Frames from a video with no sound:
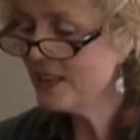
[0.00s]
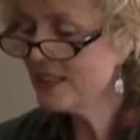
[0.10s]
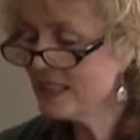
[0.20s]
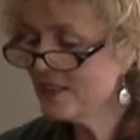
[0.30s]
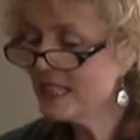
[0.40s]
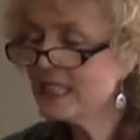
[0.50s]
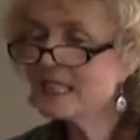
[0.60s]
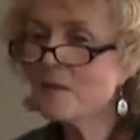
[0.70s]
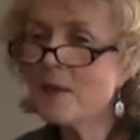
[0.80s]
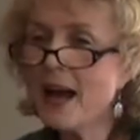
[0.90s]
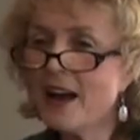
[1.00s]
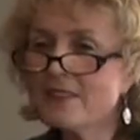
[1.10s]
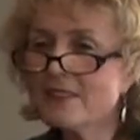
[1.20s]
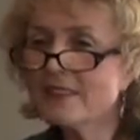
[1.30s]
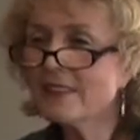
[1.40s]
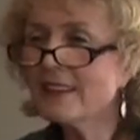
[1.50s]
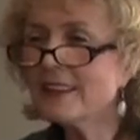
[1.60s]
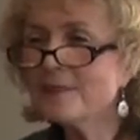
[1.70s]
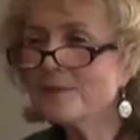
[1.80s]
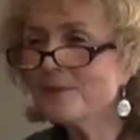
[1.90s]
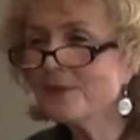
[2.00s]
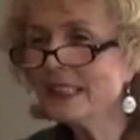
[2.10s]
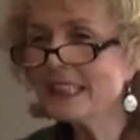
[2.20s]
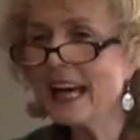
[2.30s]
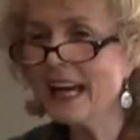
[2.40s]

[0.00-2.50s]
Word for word: here's, and this is about the